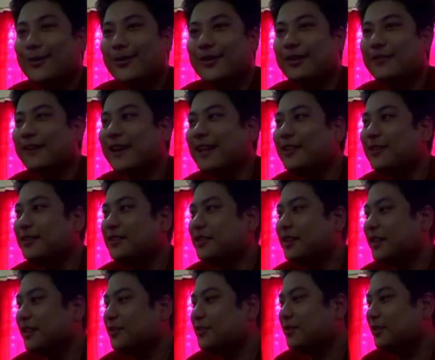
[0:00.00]
Okay, value
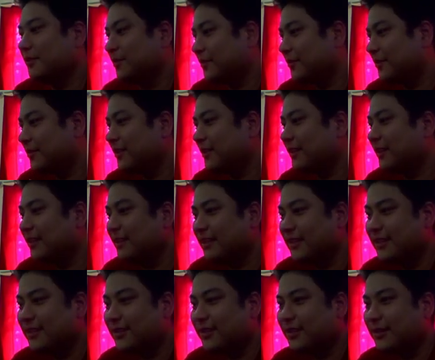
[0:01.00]
education
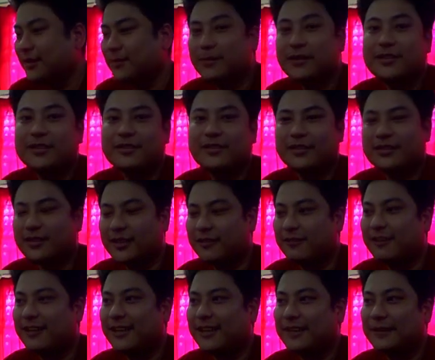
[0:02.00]
teacher, Mr. Justin
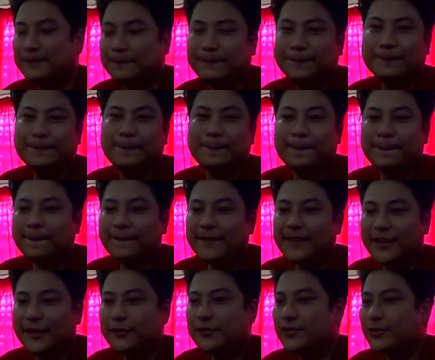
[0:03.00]
Ryan.
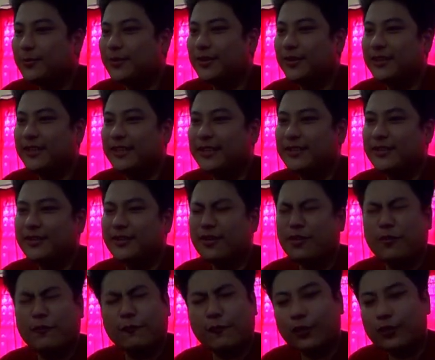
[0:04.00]
He used to be a teacher,
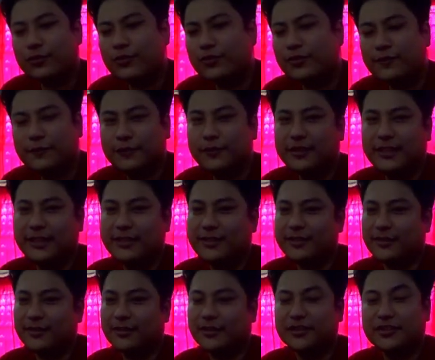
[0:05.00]
a wonderful
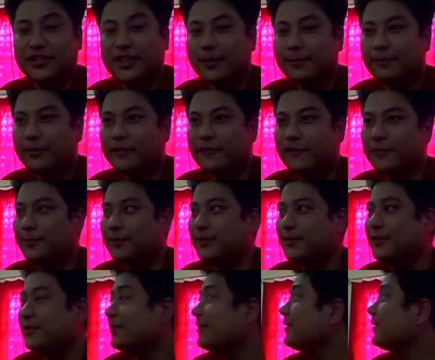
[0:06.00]
teacher, a gem of a
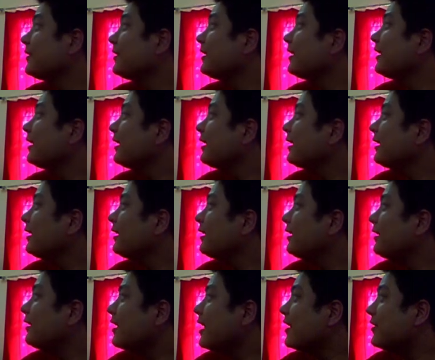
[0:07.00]
person.
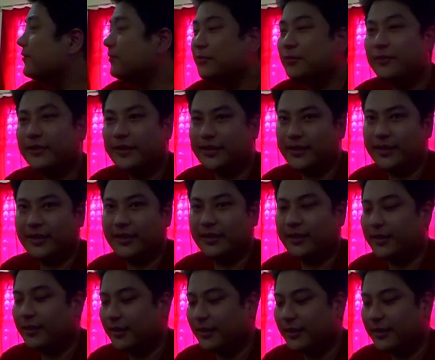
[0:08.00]
I don't know where
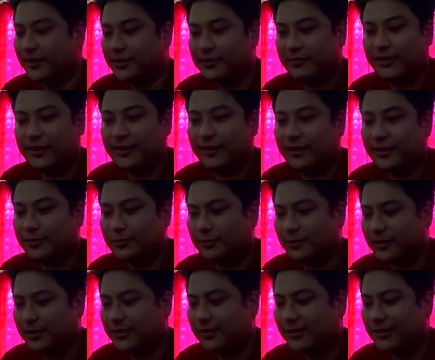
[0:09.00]
he is right now,
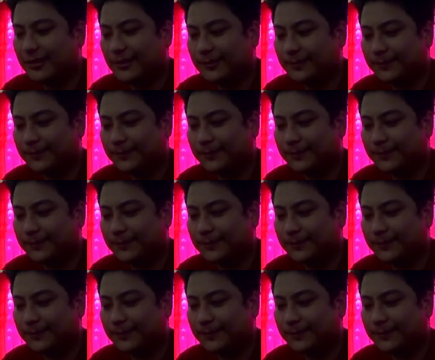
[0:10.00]
but